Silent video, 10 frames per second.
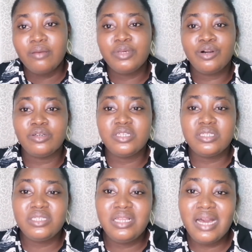because
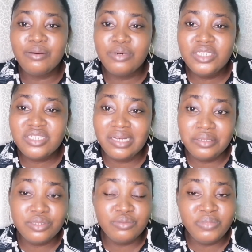the language can
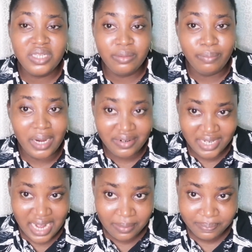also be a
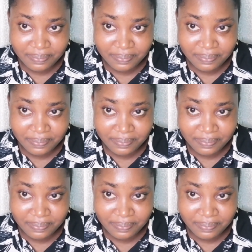barrier.